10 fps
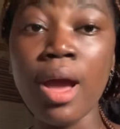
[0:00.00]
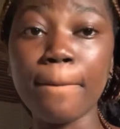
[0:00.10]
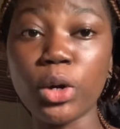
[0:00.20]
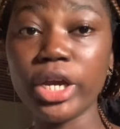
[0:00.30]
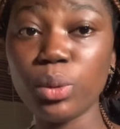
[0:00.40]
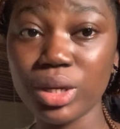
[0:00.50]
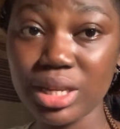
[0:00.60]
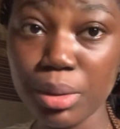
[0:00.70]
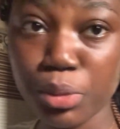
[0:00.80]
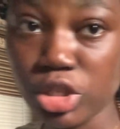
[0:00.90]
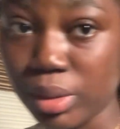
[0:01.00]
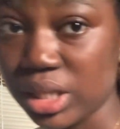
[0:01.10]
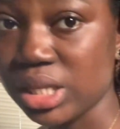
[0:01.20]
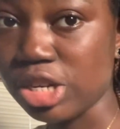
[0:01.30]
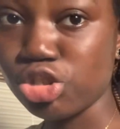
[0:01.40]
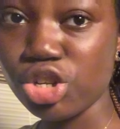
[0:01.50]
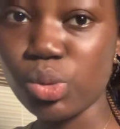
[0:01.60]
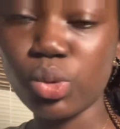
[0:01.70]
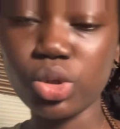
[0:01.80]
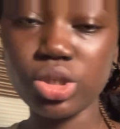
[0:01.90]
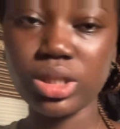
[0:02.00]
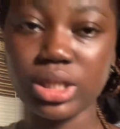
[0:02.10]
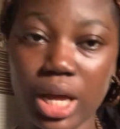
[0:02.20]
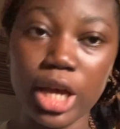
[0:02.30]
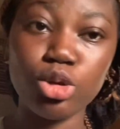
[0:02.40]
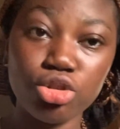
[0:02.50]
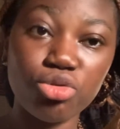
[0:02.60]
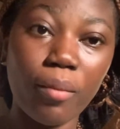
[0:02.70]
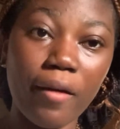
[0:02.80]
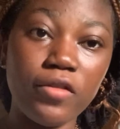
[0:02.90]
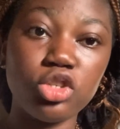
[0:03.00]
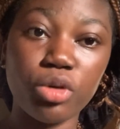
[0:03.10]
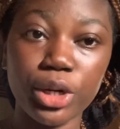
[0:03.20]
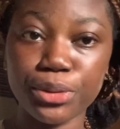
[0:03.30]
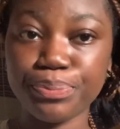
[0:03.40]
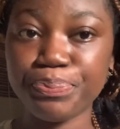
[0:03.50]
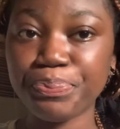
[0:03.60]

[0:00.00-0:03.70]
But, anyways, let me brush my teeth and show you what I use for my face right now.